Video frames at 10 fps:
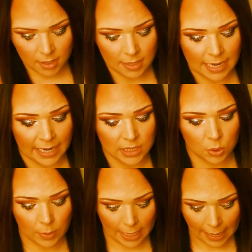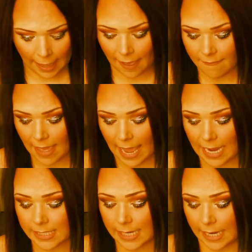Next, we have
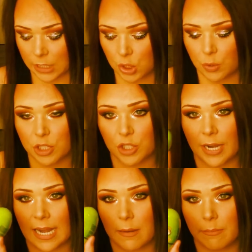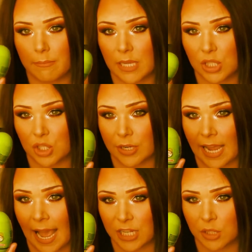a Dinosaur Train
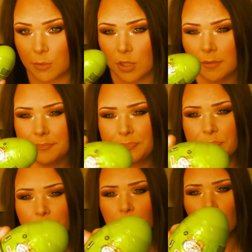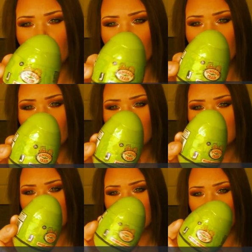Mystery Hatchimal.
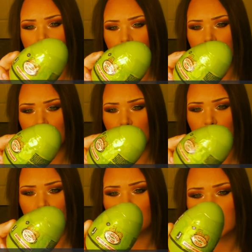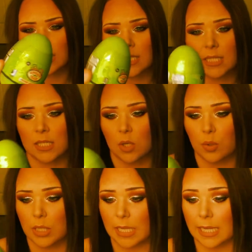That'll be really cute. And this is
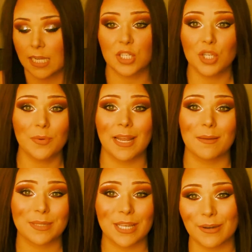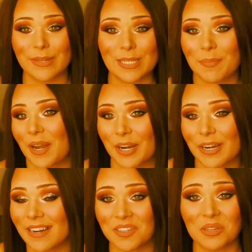only two and up, so it's
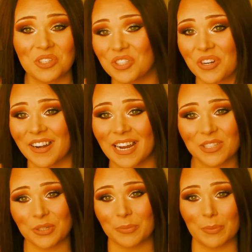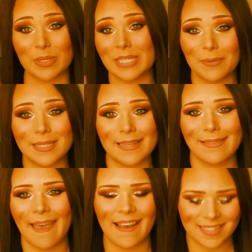better and closer to our age group, and we'll see what's
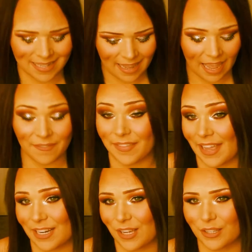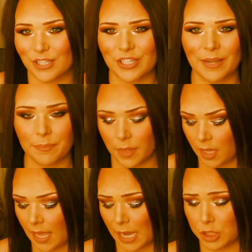in that. I found that at Dollar Tree.
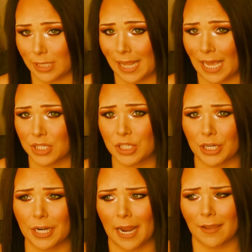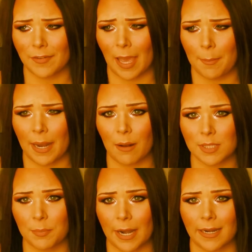Actually, last year I kept it. I
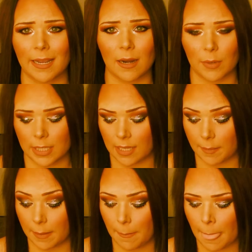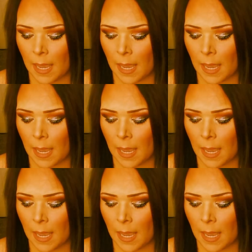was pregnant and I wanted to keep it.